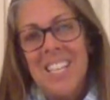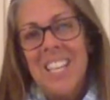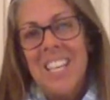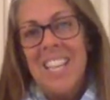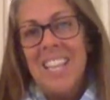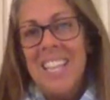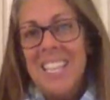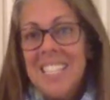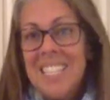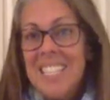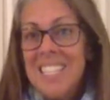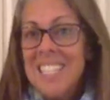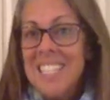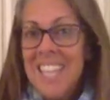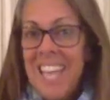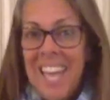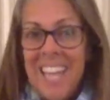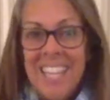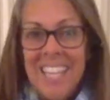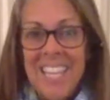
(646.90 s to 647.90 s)
This is
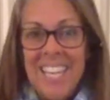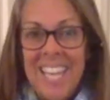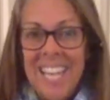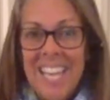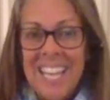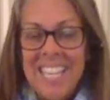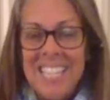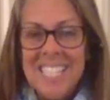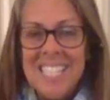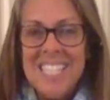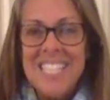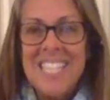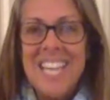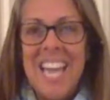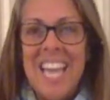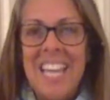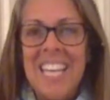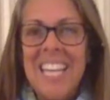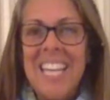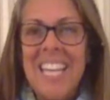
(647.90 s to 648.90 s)
Kelly Gant
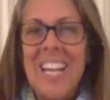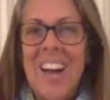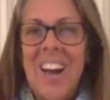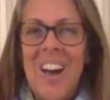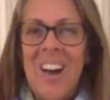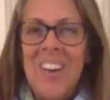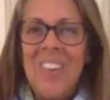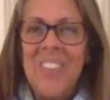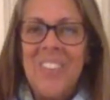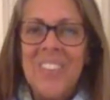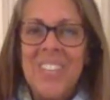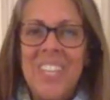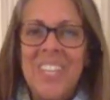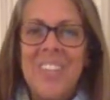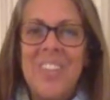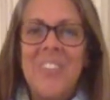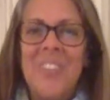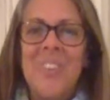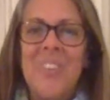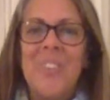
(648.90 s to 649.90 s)
signing off
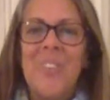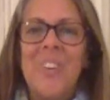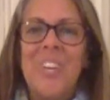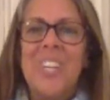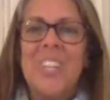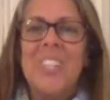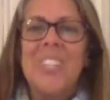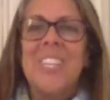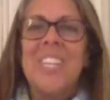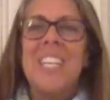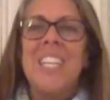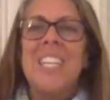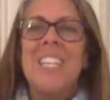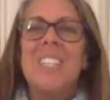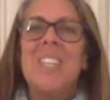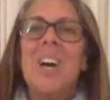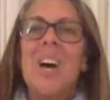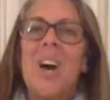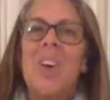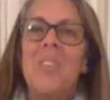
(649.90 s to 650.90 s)
here from Warriors at Ease,
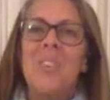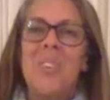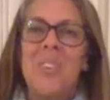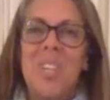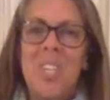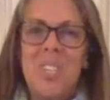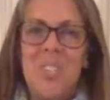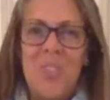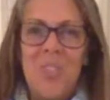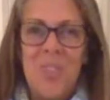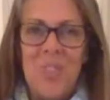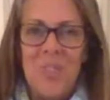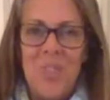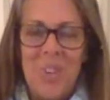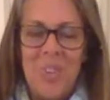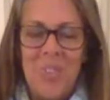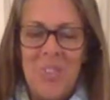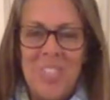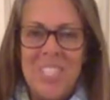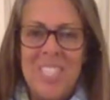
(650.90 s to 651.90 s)
Operation
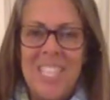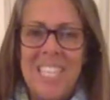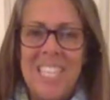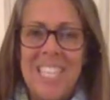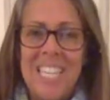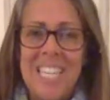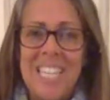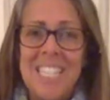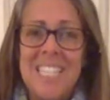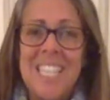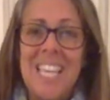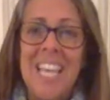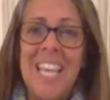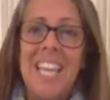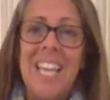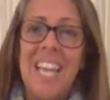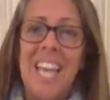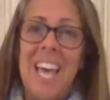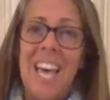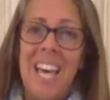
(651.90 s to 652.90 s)
Remote Resilience
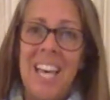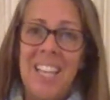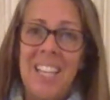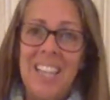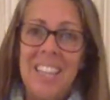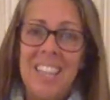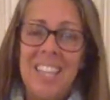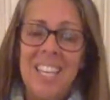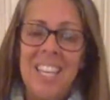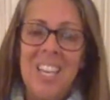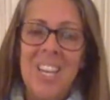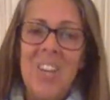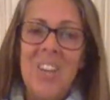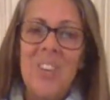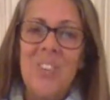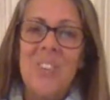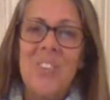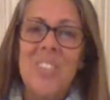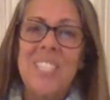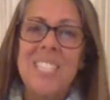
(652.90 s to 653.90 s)
in Health,
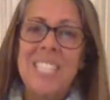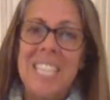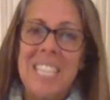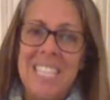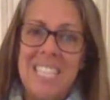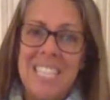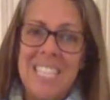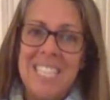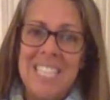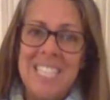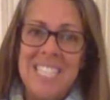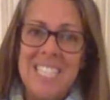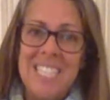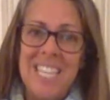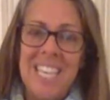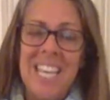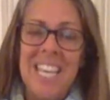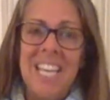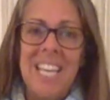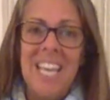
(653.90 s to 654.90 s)
Resilience,
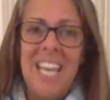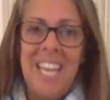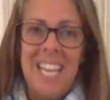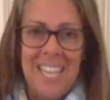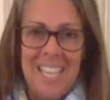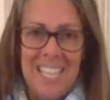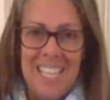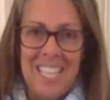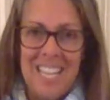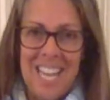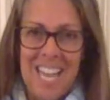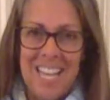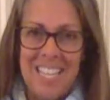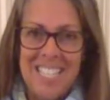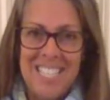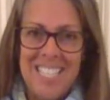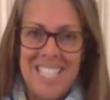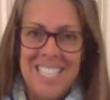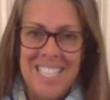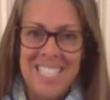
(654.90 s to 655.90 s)
and
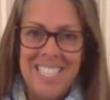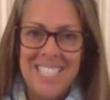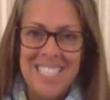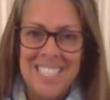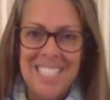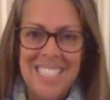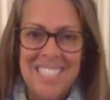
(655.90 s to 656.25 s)
Connection.